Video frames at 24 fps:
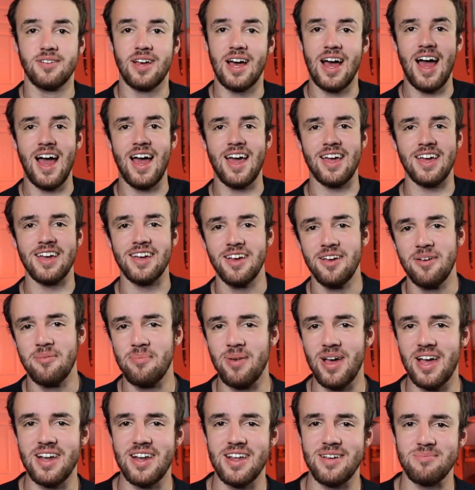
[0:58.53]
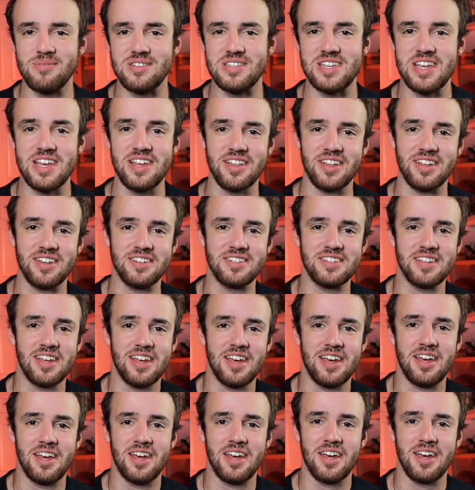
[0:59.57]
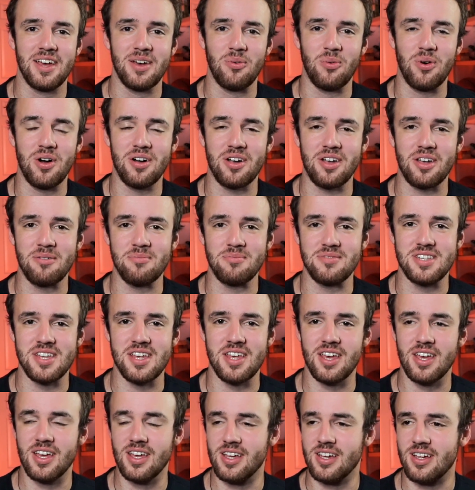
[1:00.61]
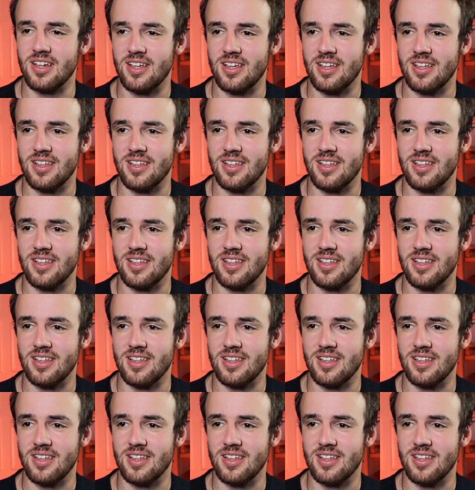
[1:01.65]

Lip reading: Hi, my name's Zealand. Welcome to